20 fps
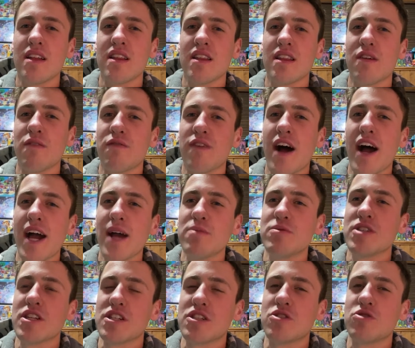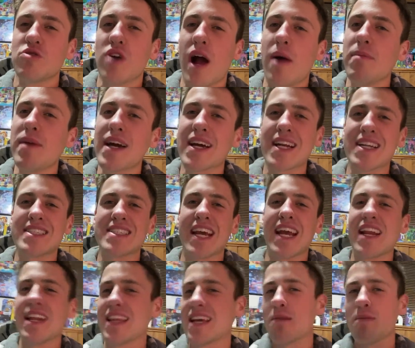the vibe just I'm not going to say
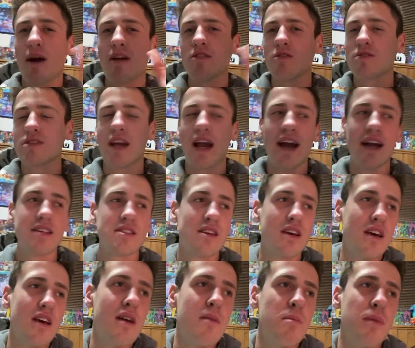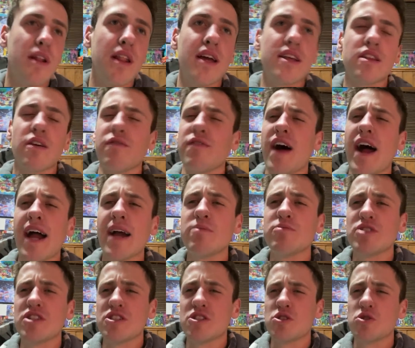anything about those guys, but like the vibe
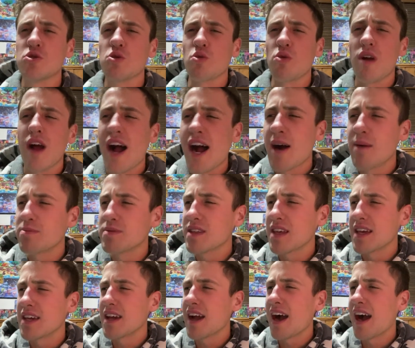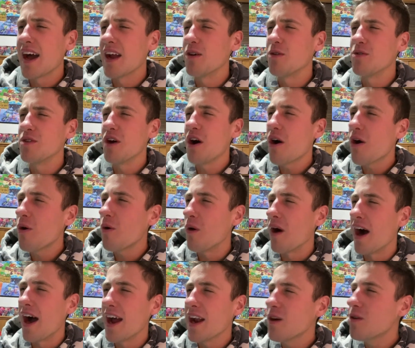just dropped. Like I don't know.
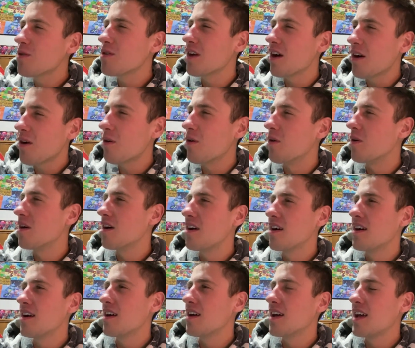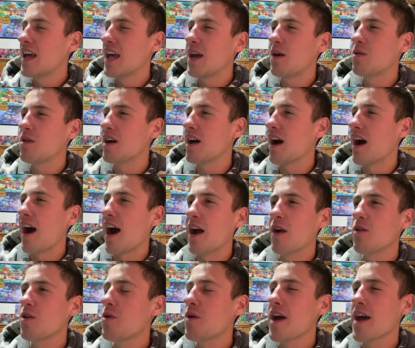I don't know. It I
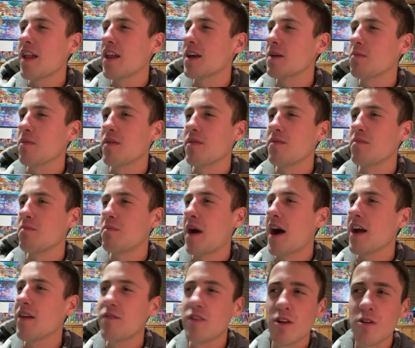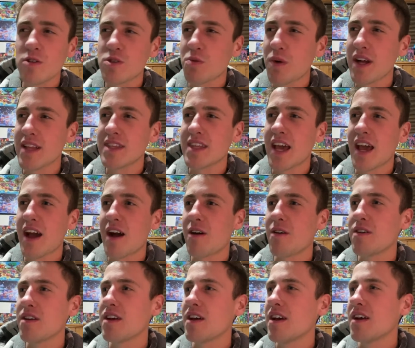don't know what like my views went
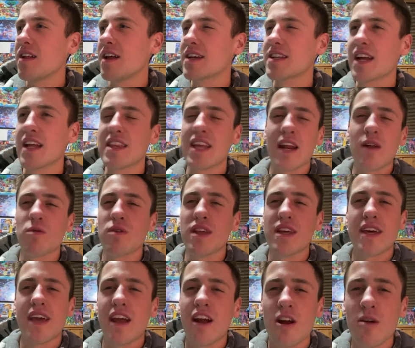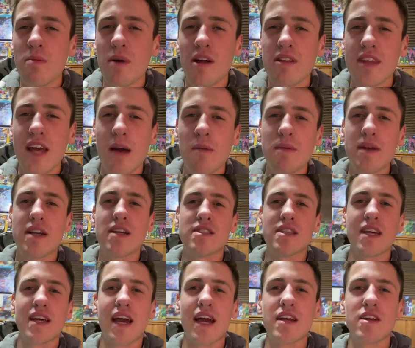down. Like not that I really care about that because
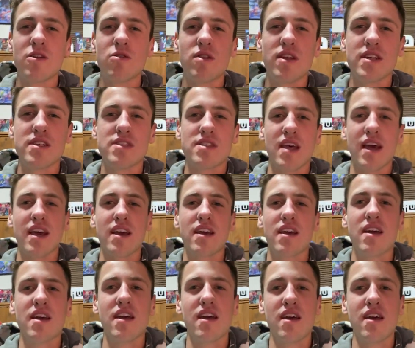like I do this like